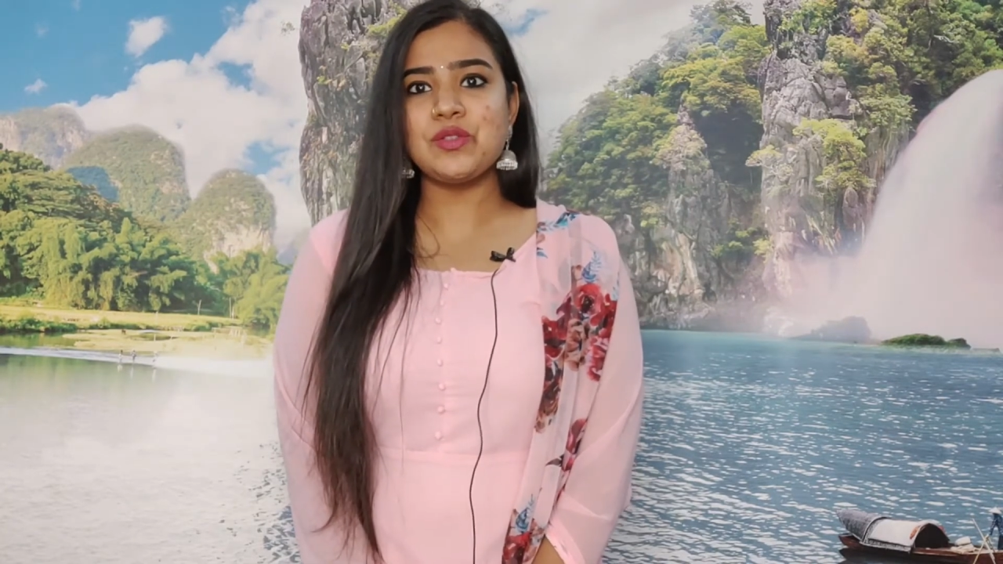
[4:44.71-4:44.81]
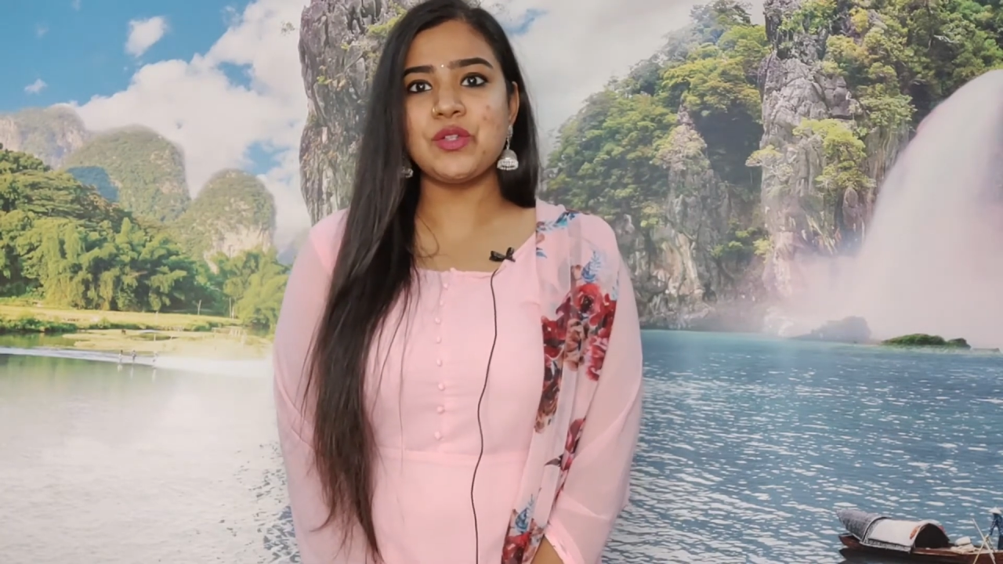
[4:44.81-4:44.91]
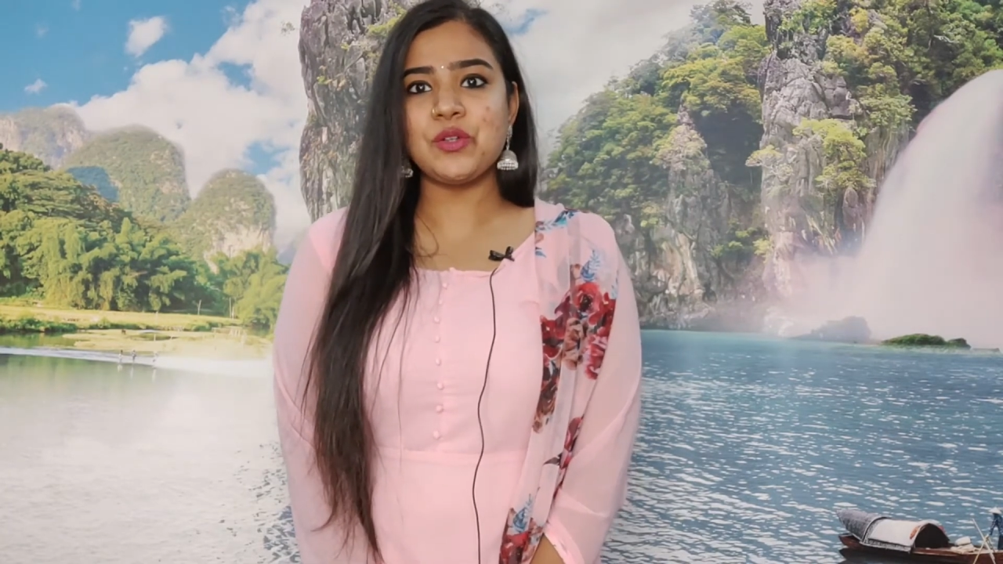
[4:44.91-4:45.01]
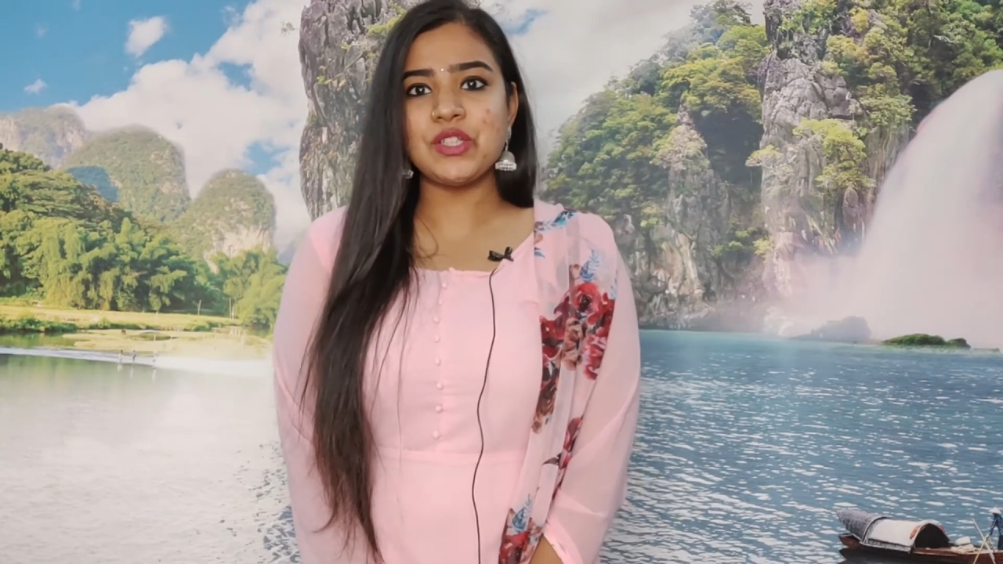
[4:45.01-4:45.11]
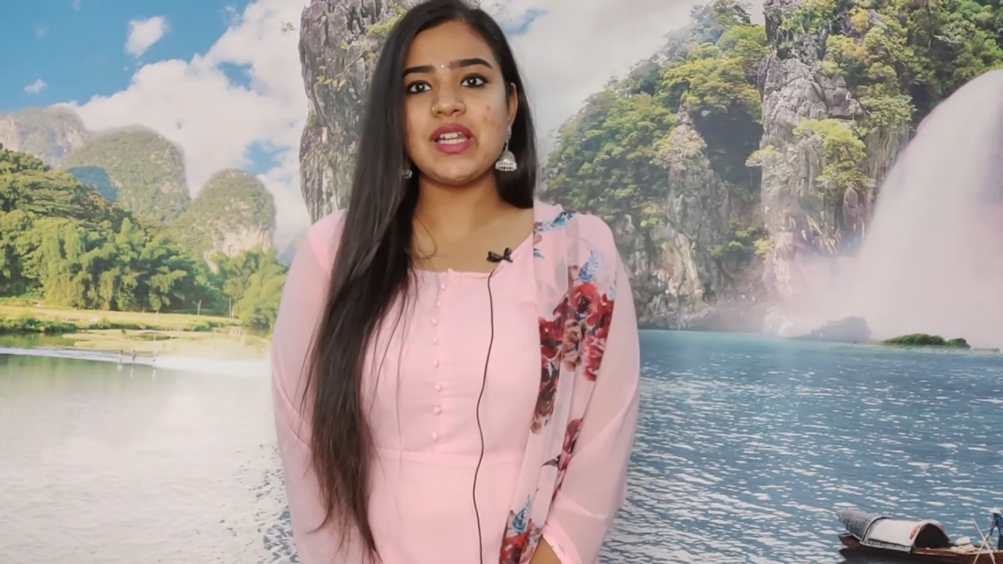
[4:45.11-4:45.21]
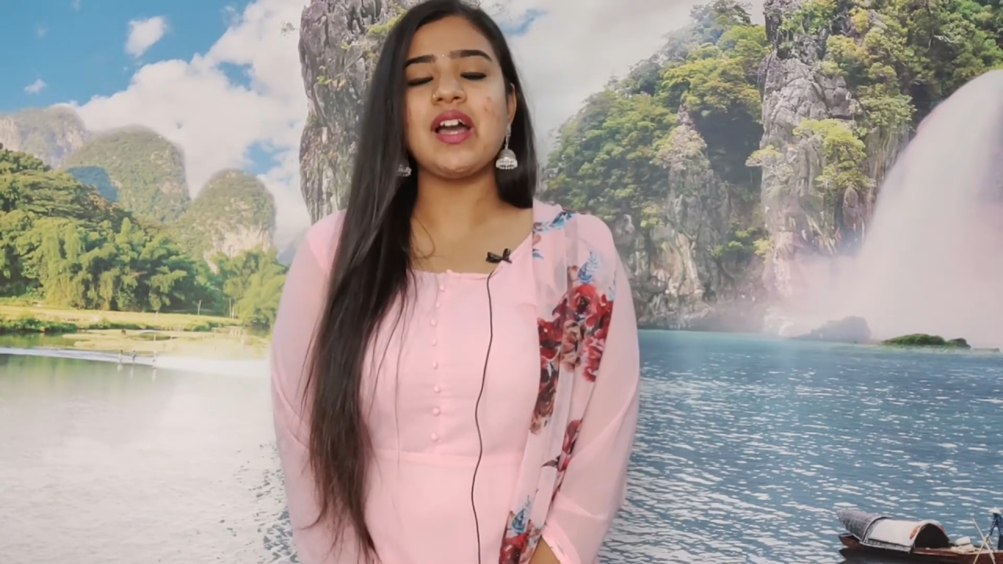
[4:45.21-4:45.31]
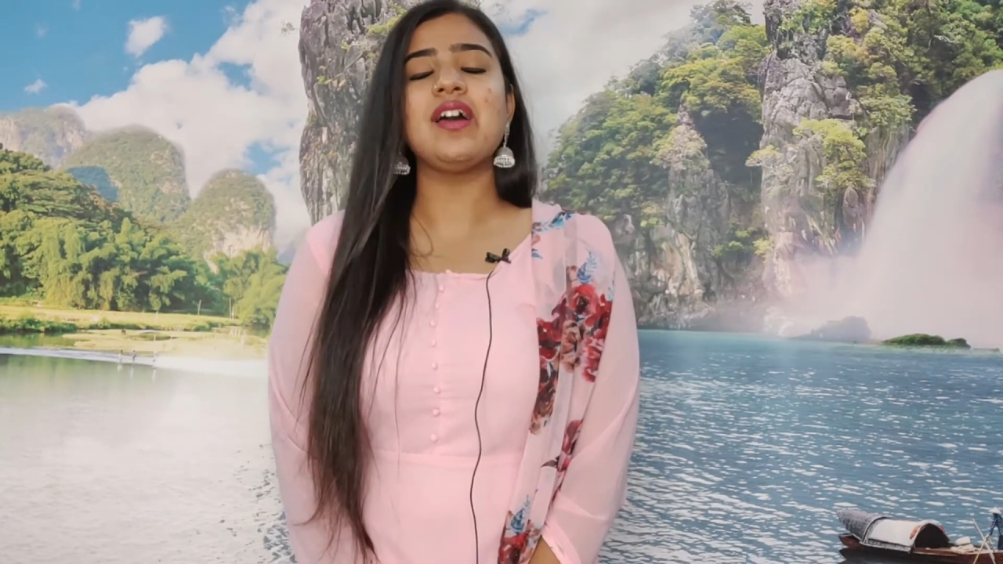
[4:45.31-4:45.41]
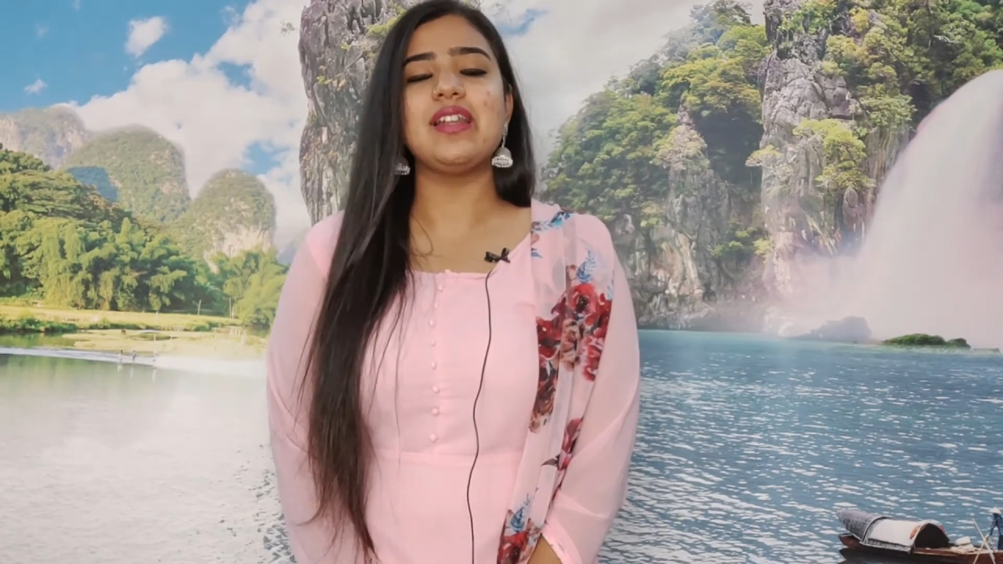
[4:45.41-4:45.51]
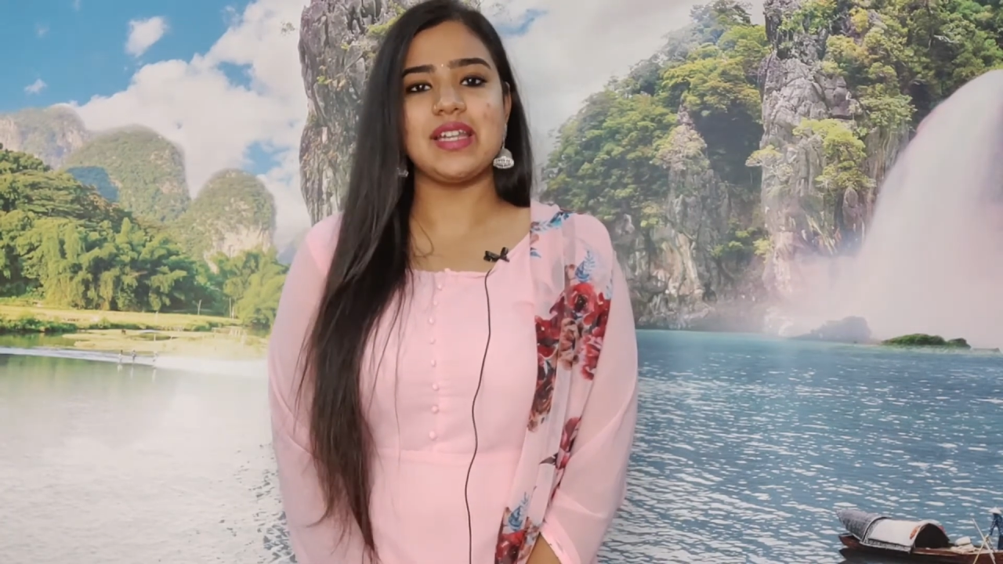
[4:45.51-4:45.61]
Duryodhana